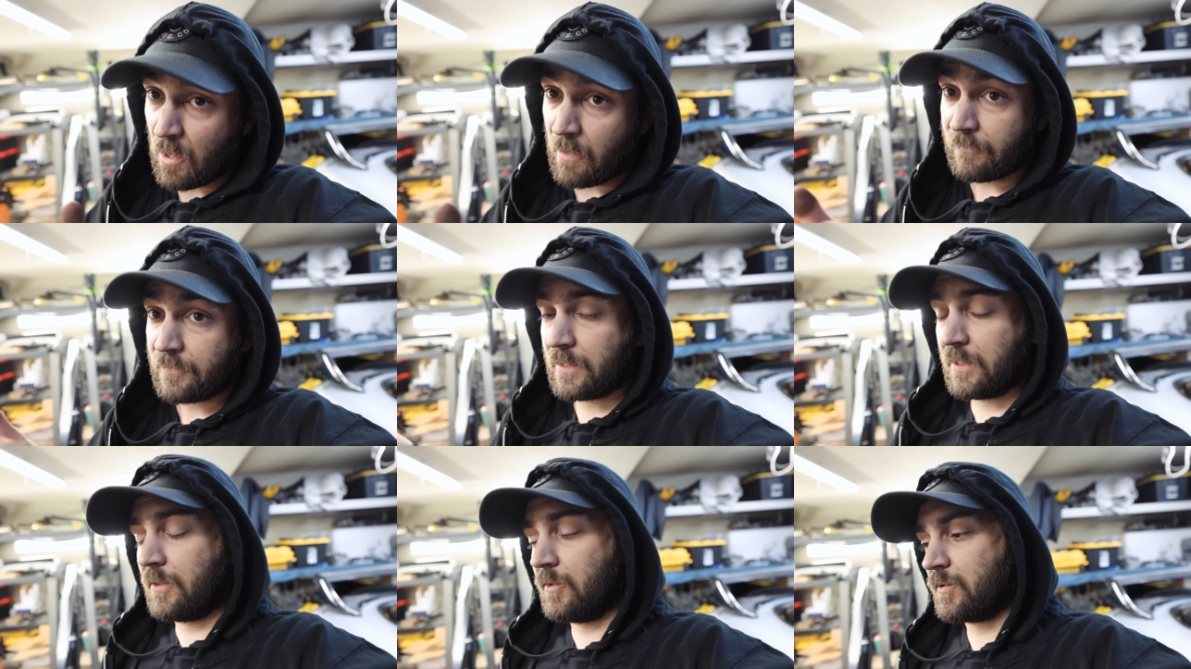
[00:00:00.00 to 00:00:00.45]

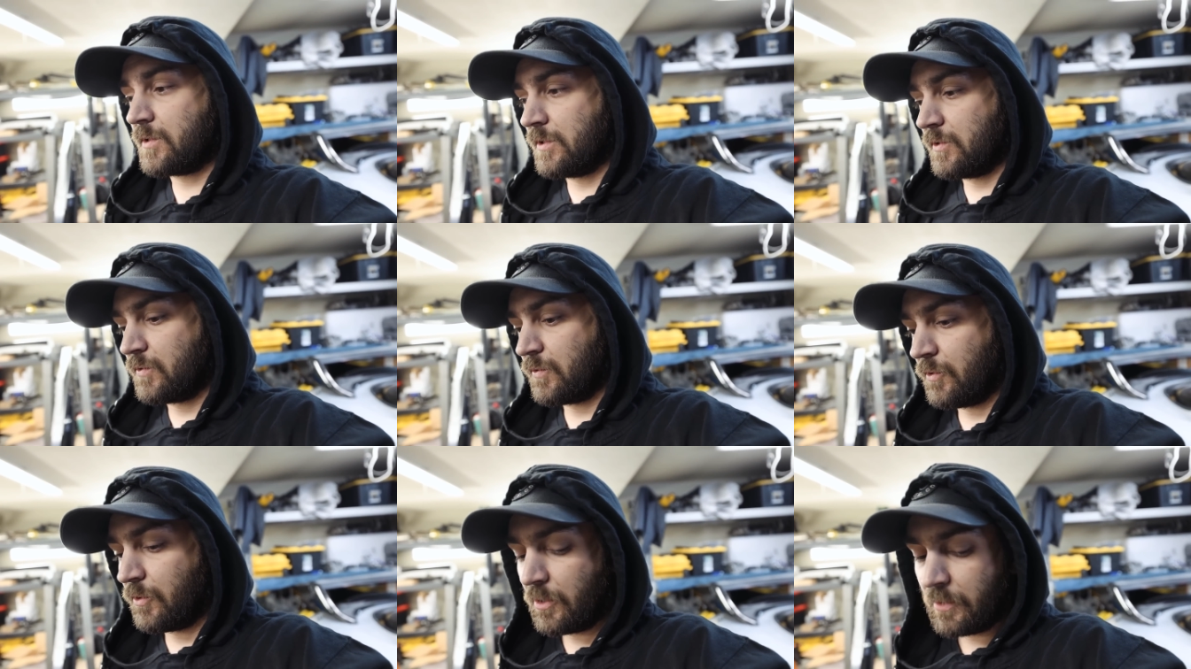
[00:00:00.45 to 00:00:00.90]
off to get those
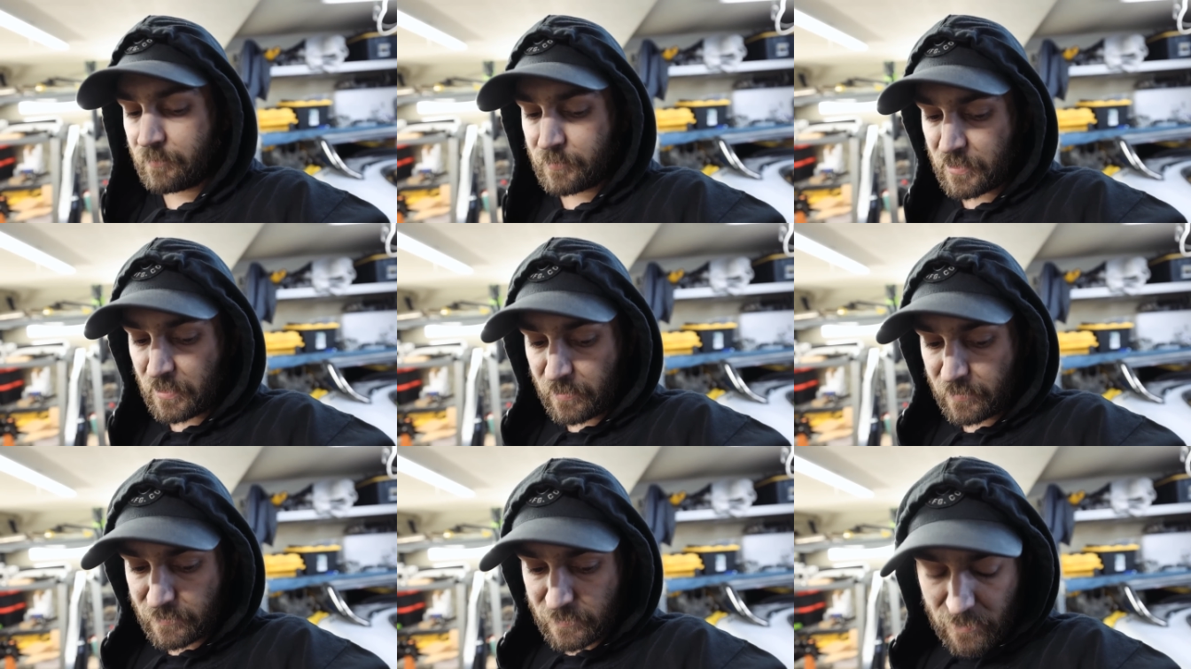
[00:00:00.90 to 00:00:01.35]
control
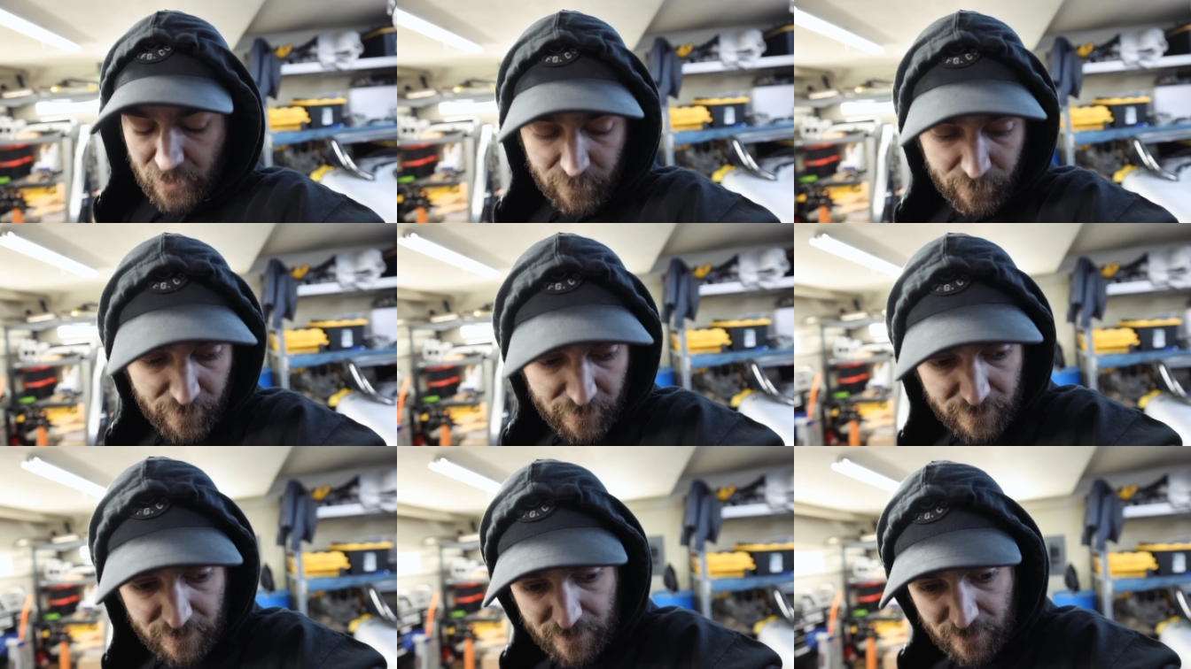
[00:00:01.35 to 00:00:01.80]
arms on. It's not a
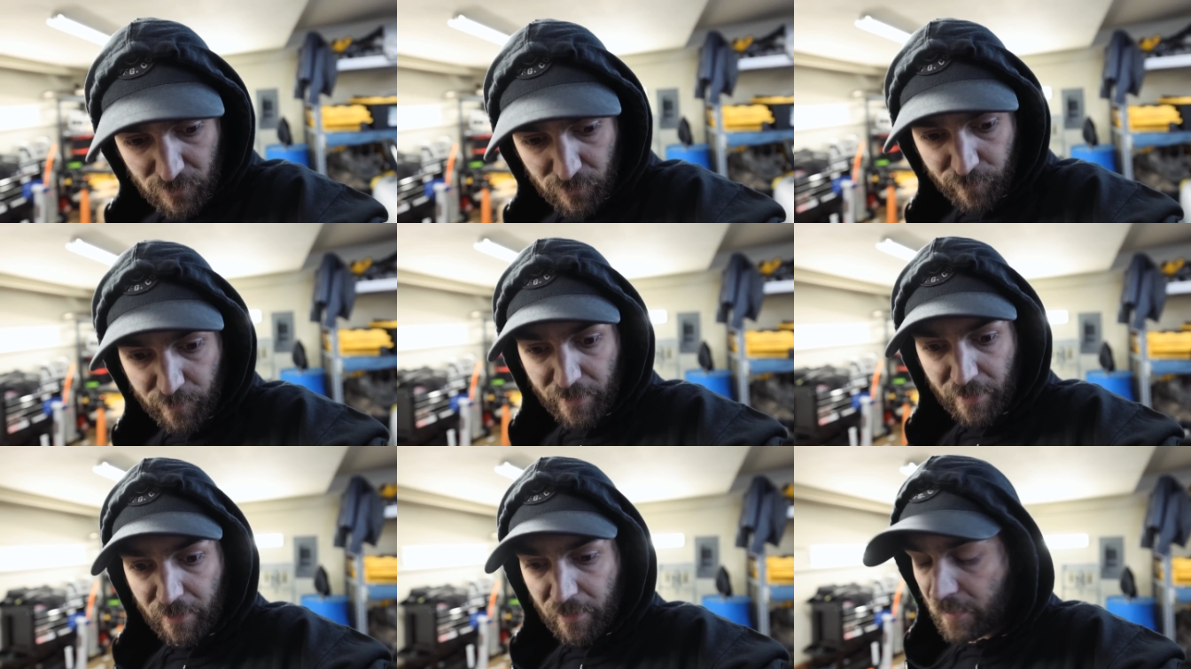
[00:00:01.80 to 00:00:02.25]
big deal,
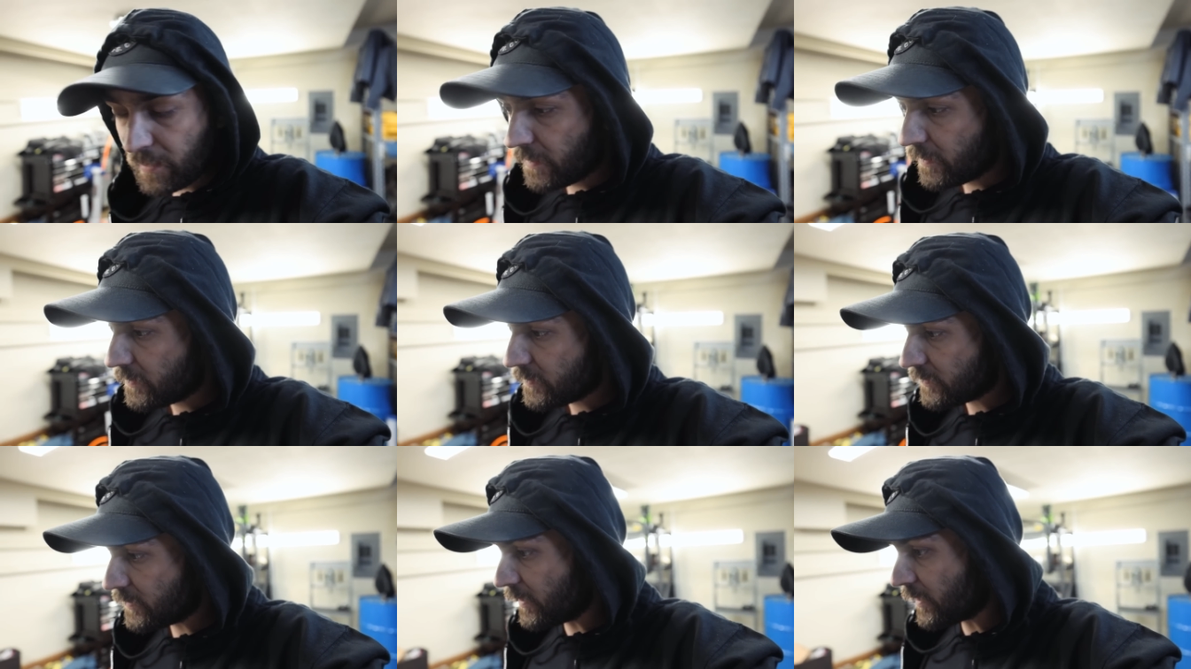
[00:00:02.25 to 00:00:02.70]
but
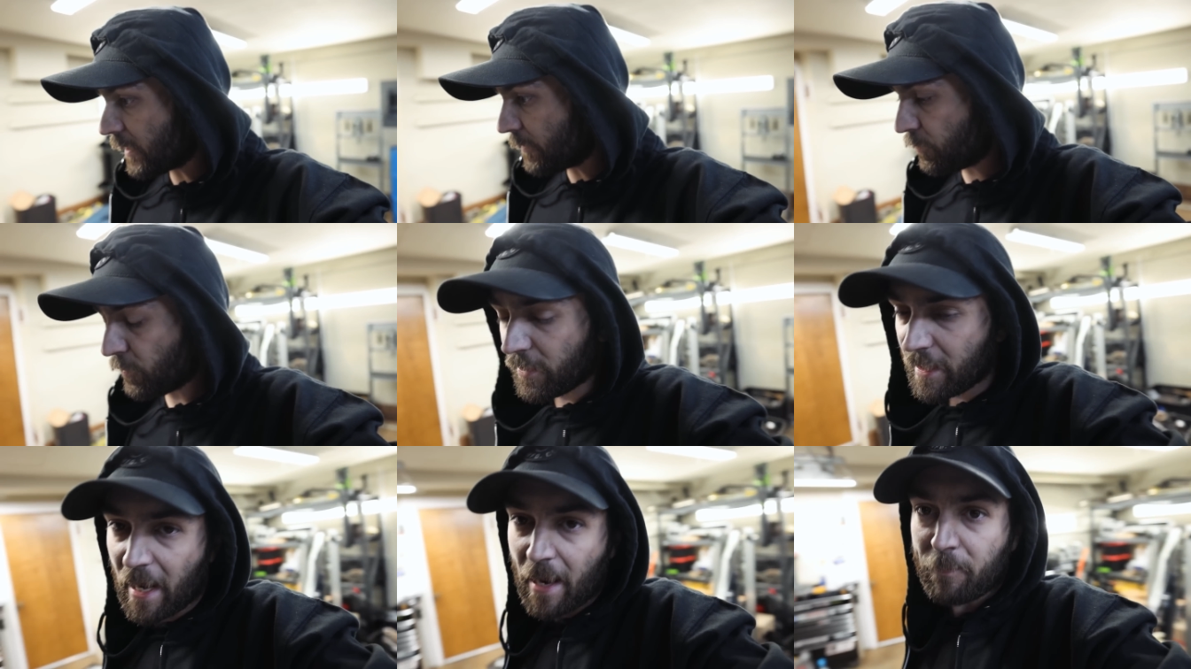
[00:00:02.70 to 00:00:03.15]
I think
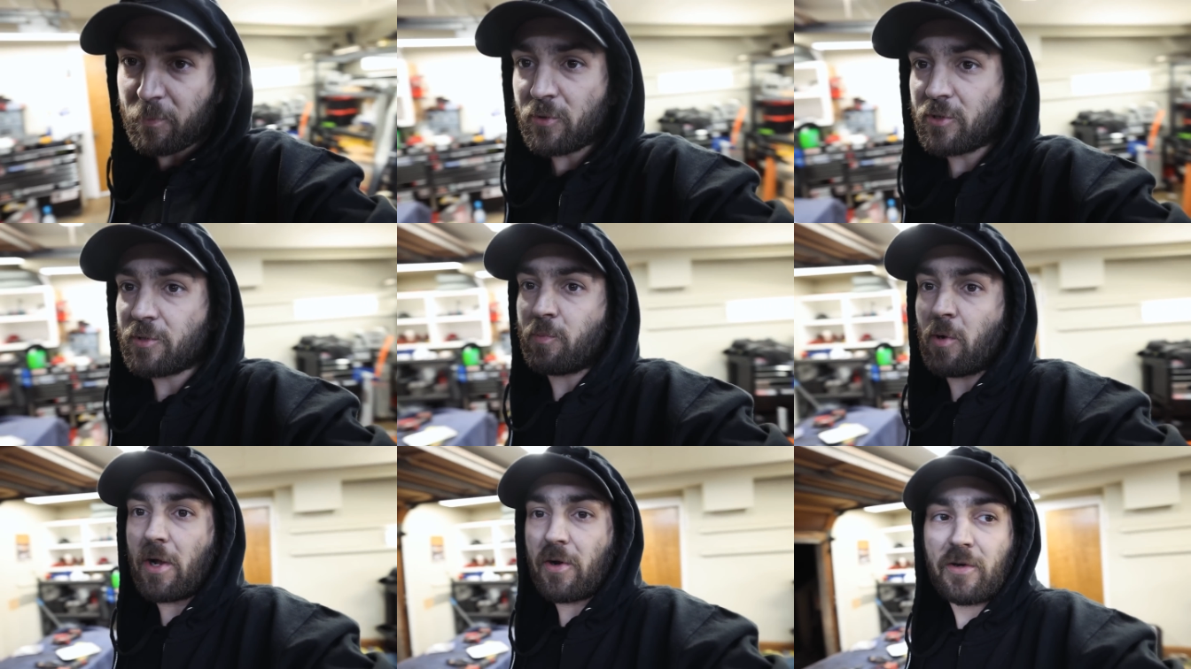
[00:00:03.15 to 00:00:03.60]
I'm pretty happy
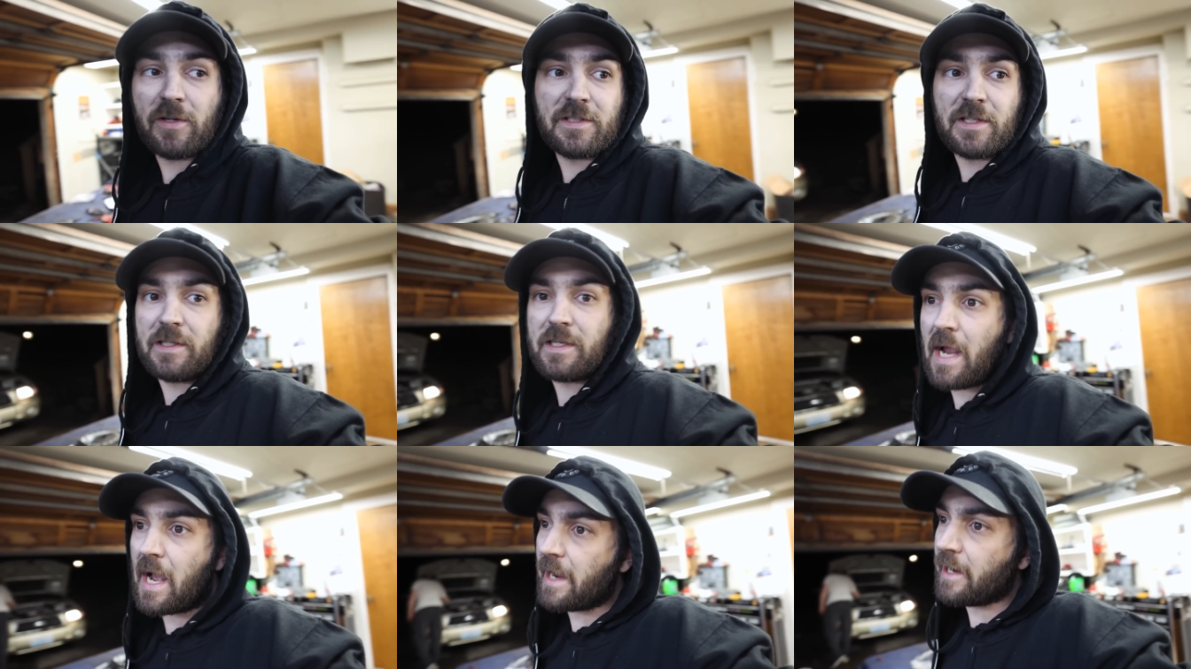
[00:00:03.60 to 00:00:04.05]
with the progress
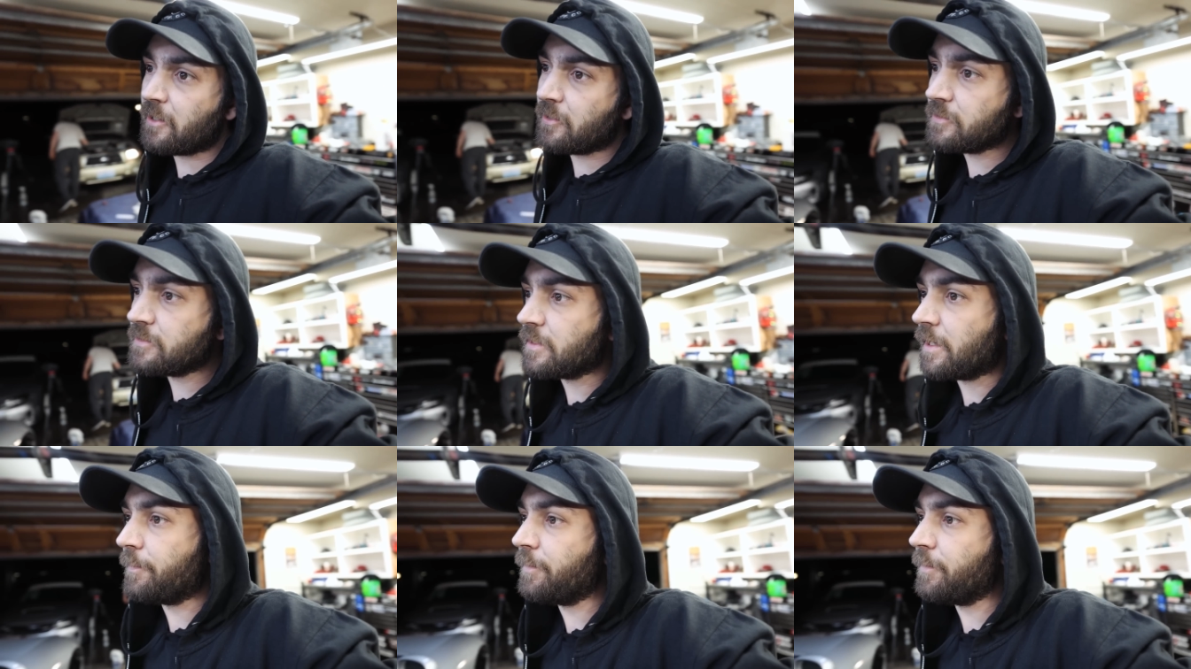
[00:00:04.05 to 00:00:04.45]
on the irons.